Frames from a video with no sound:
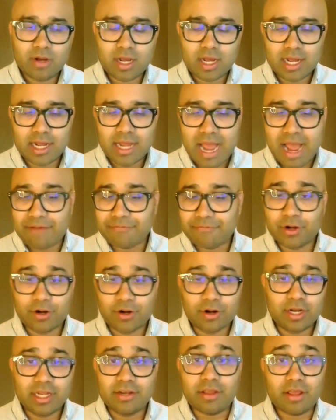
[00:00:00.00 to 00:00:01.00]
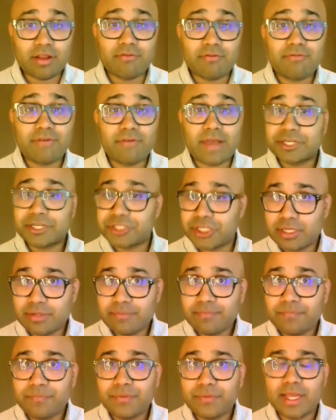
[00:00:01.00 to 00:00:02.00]
after an
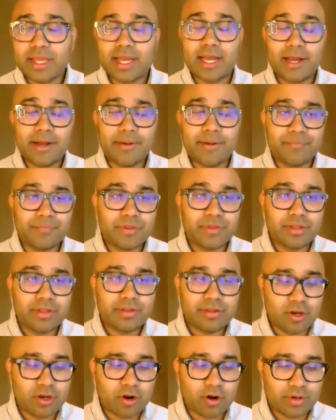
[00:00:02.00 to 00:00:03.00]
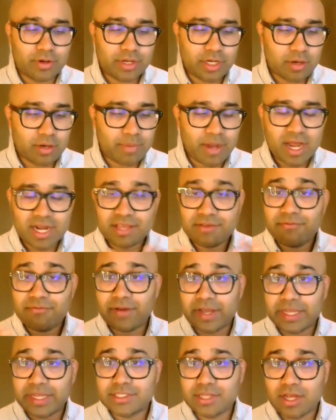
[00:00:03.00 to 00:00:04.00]
infection, your body
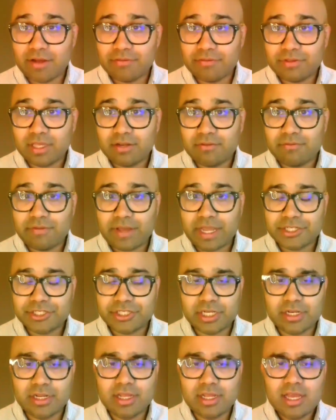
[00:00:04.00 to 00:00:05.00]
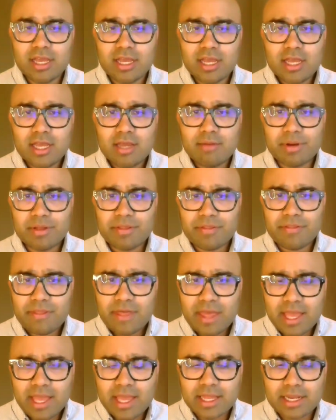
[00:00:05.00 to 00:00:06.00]
fights off the infection, but
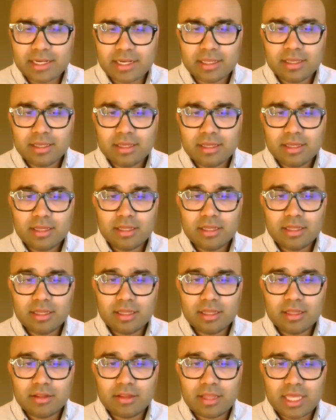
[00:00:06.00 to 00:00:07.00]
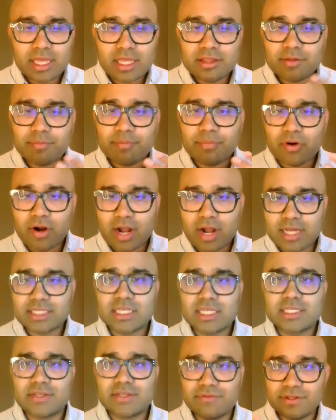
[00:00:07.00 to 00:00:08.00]
then in the
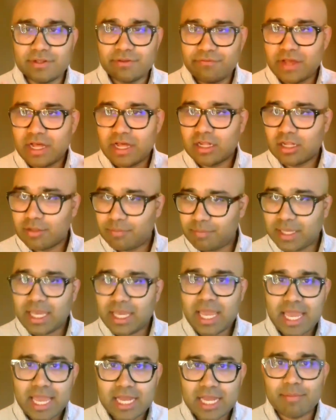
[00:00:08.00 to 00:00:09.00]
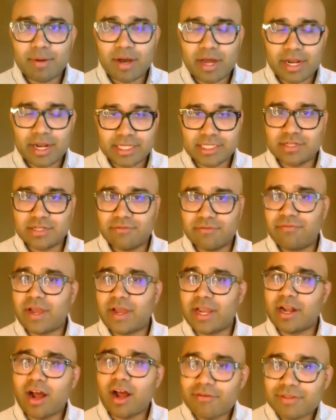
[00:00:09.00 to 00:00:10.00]
process of developing antibodies to
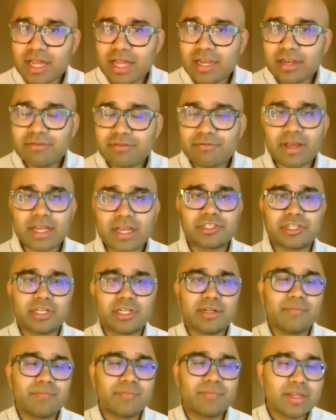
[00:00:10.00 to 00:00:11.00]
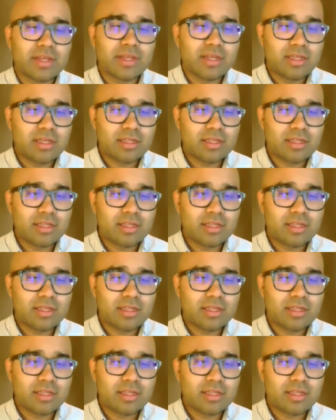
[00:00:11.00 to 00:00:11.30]
fight off that infection,